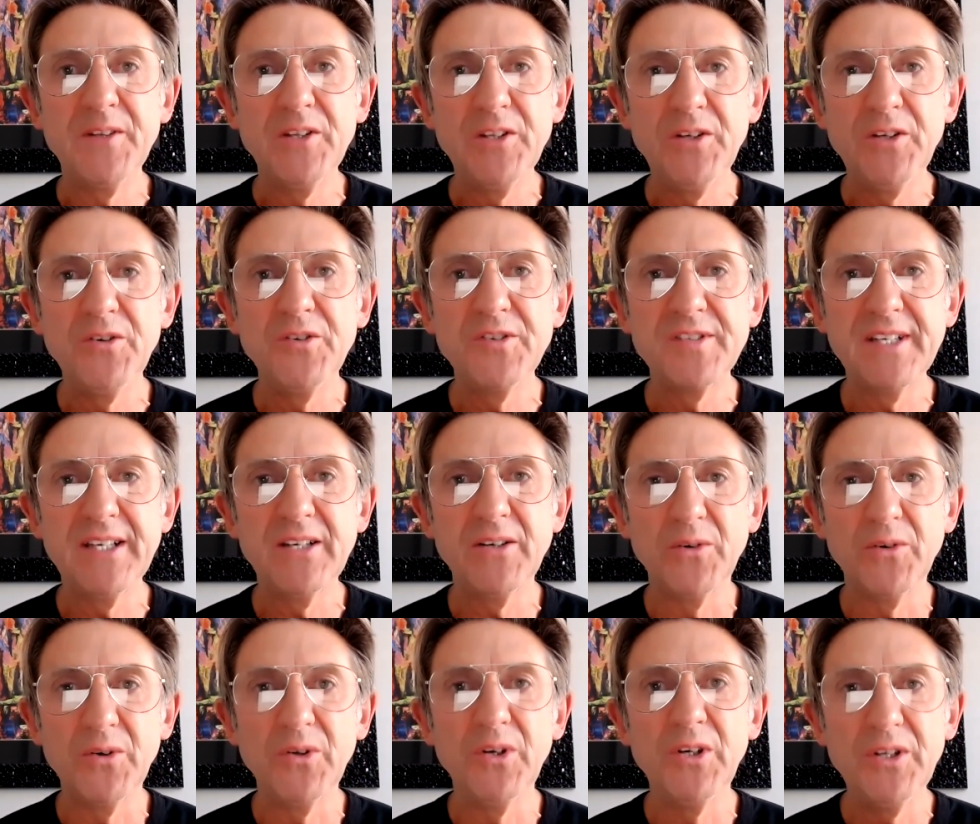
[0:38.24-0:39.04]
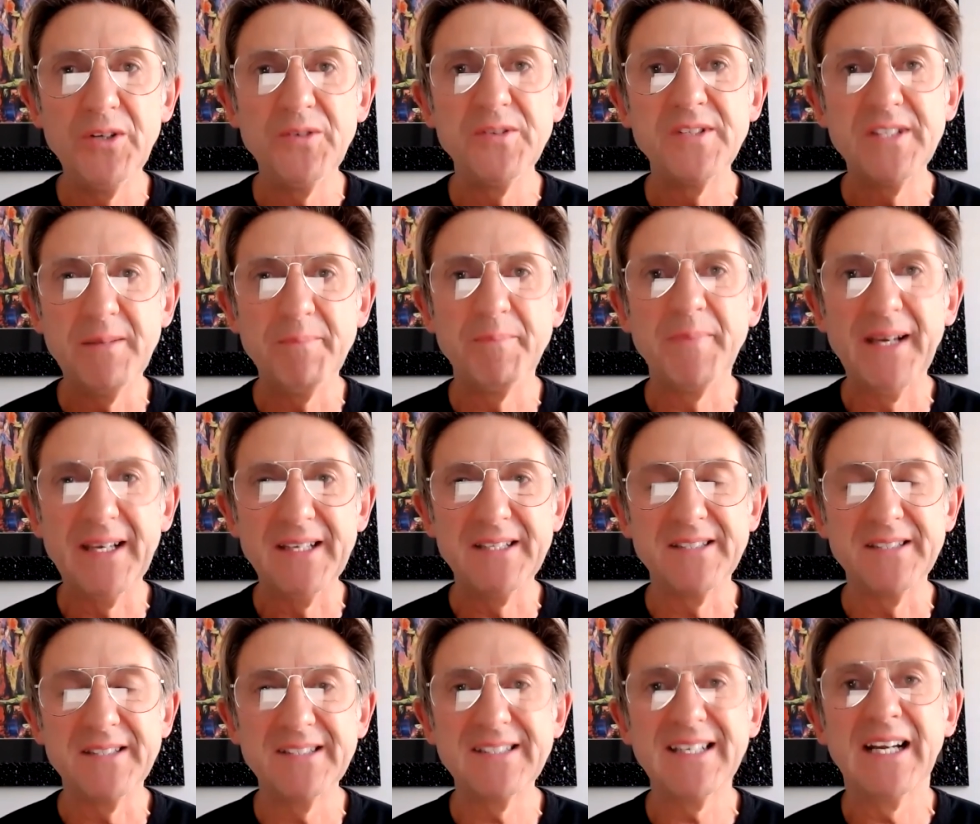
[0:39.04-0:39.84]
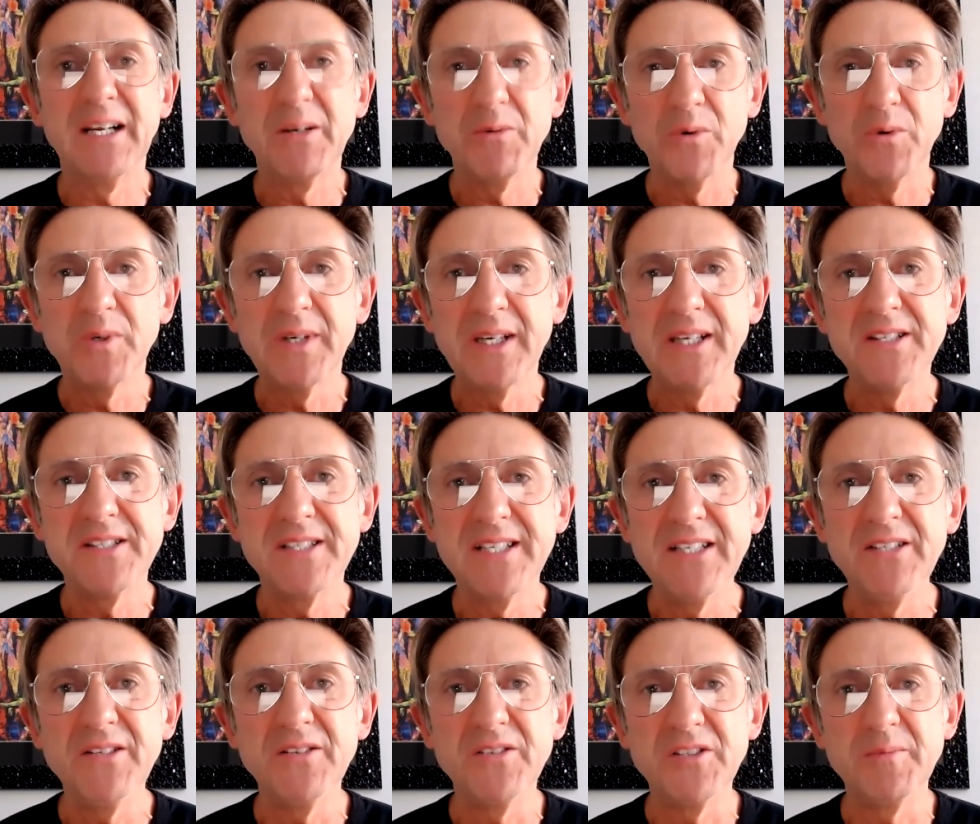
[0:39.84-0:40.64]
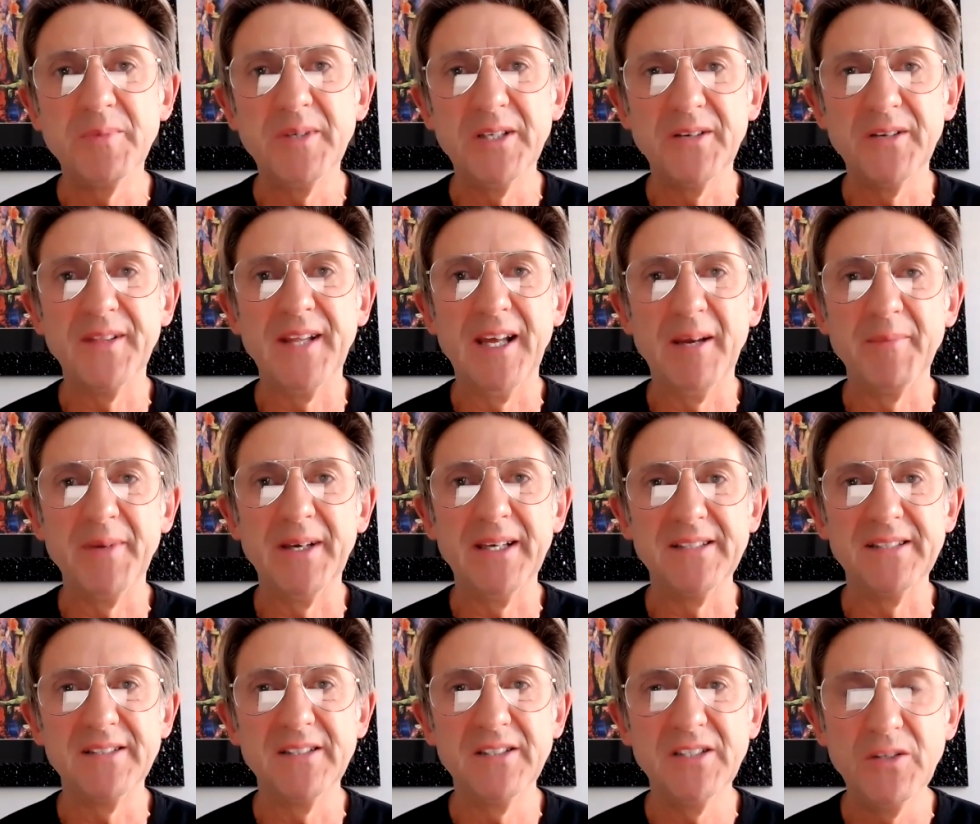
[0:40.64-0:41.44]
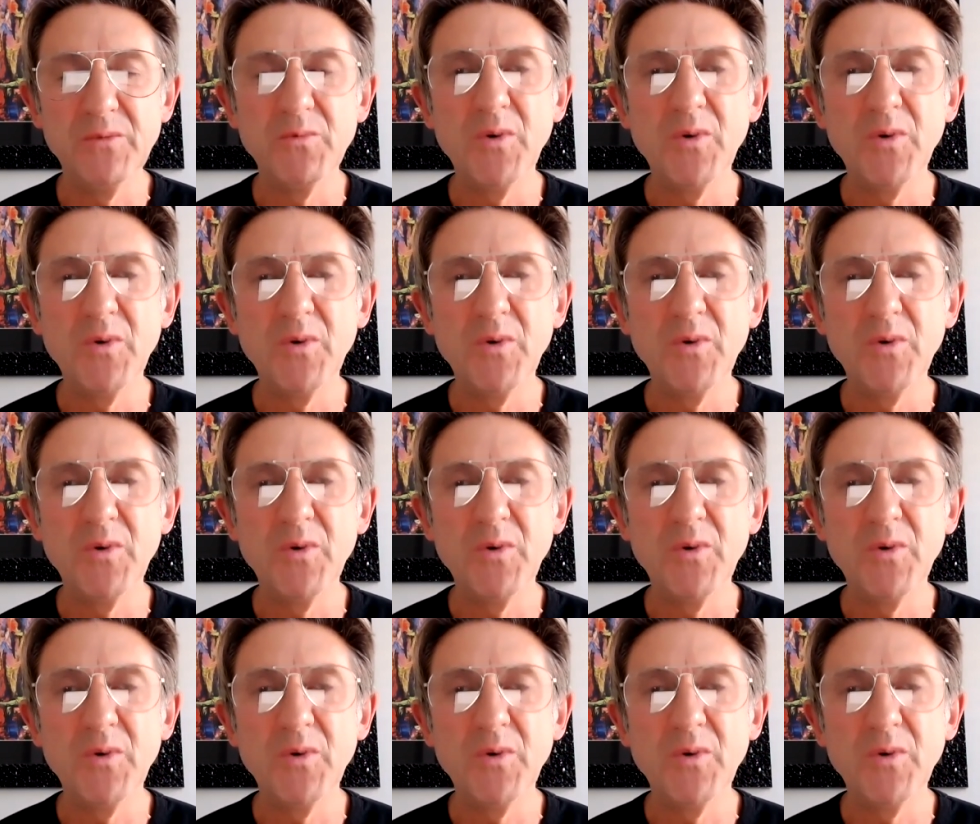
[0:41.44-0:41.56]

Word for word: use it or lose it basis, and it will continue to be on that basis.